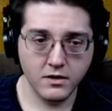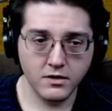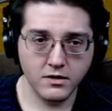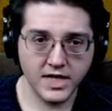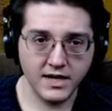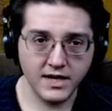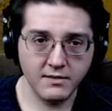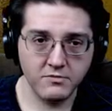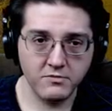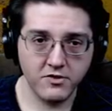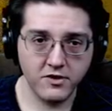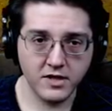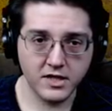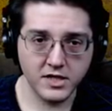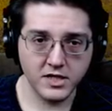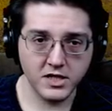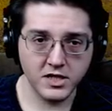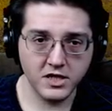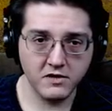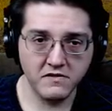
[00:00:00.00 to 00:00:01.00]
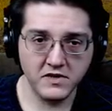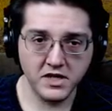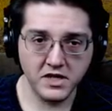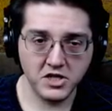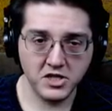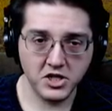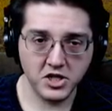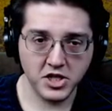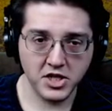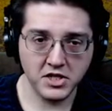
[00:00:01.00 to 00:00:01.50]
that productivity
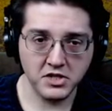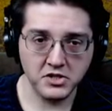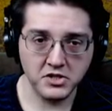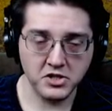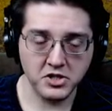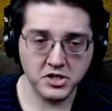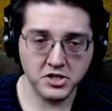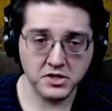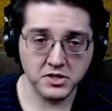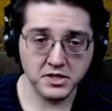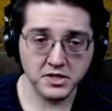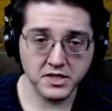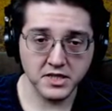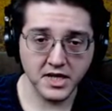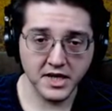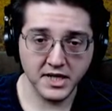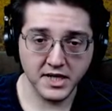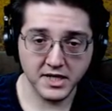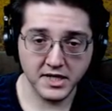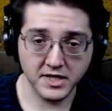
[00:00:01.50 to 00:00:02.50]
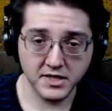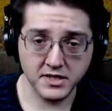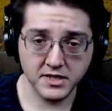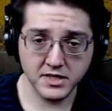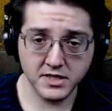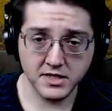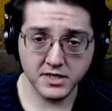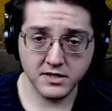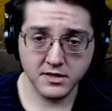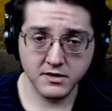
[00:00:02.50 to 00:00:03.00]
changes
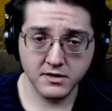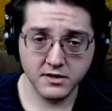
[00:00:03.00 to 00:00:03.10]
things.